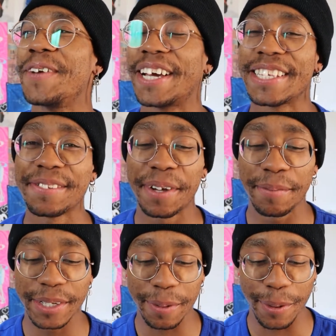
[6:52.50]
because of how
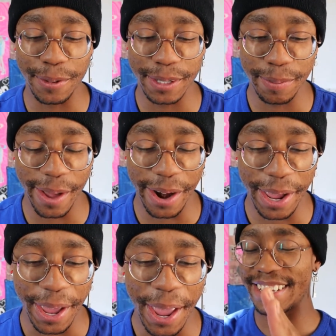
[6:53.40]
much I posted about
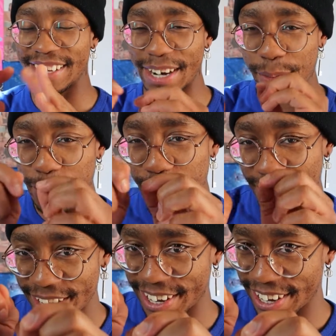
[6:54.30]
it. The number
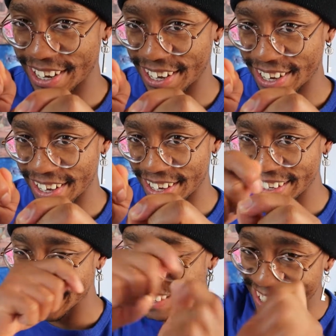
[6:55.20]
one
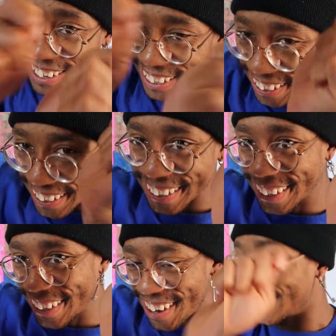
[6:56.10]
song
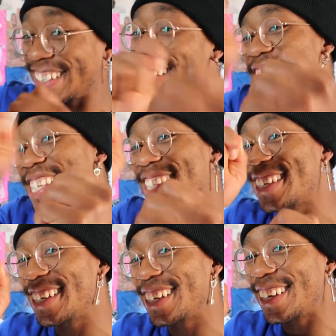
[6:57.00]
on the list
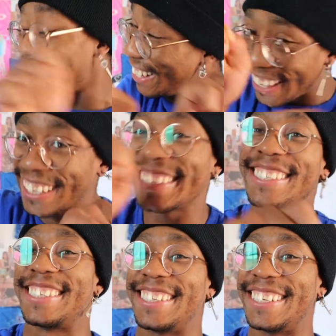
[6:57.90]

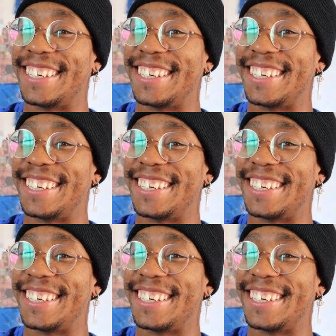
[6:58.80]
is